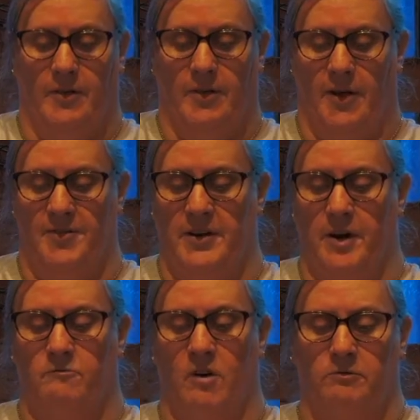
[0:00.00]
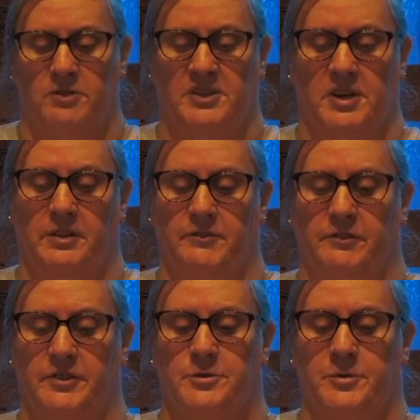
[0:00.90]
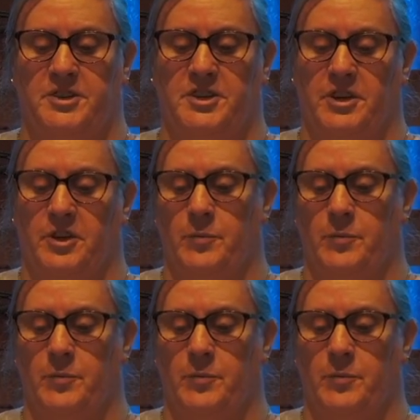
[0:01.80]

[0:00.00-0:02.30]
and then I rolled it over into a tube